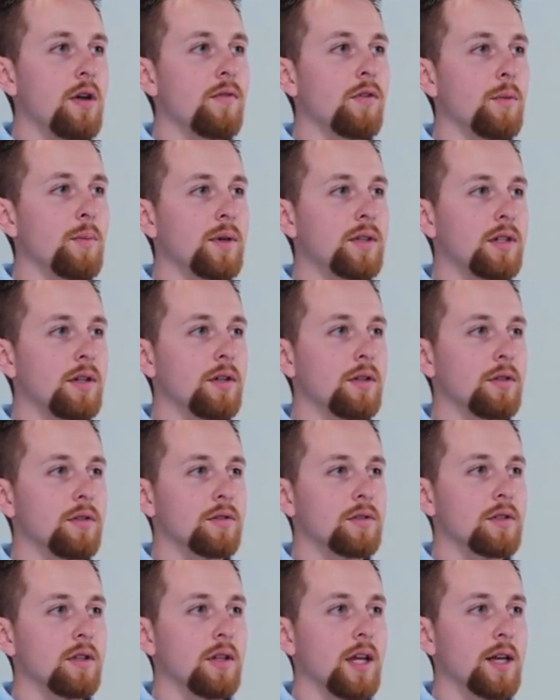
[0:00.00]
for
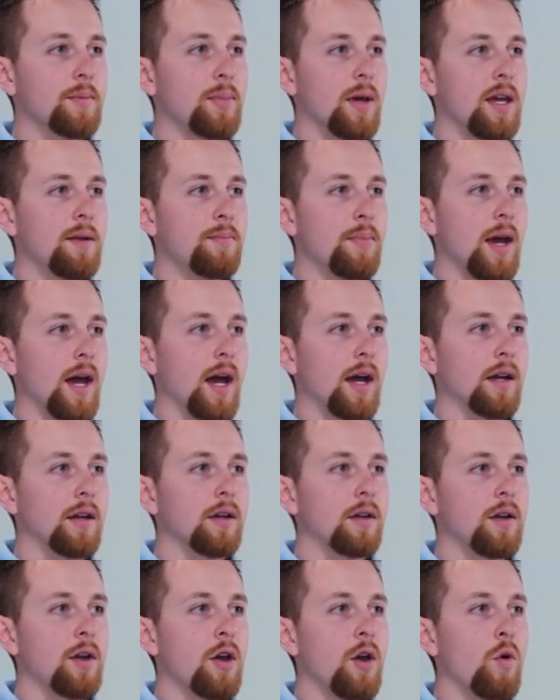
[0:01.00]
materials like pen pack,
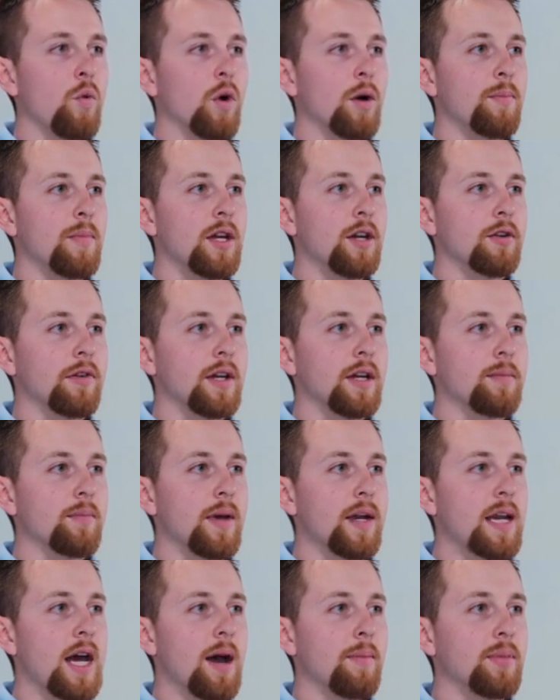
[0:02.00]
where metering
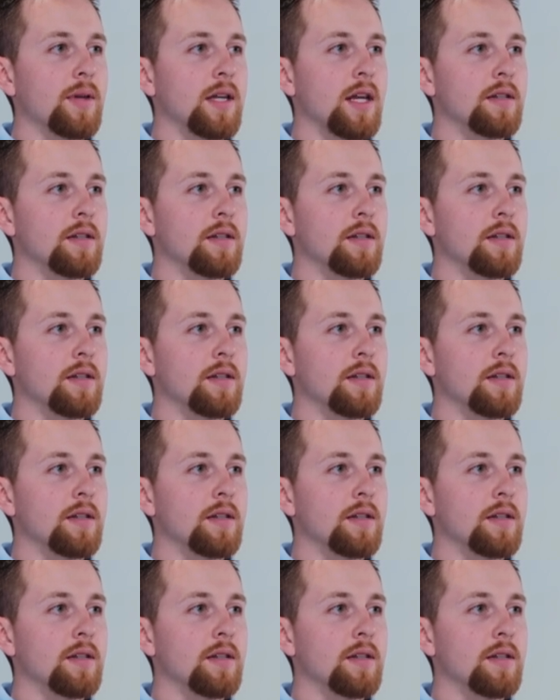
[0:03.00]
may not be